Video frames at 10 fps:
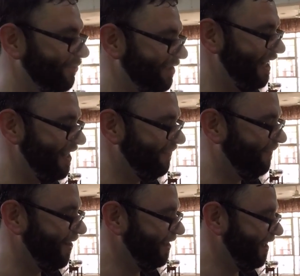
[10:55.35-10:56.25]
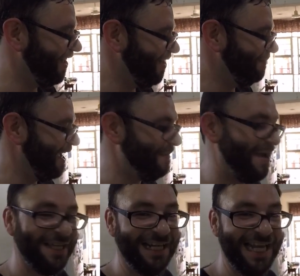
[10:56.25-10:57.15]
It was a lot of fun. Um, I'm
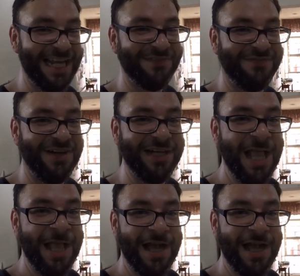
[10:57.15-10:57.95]
having a lot of fun.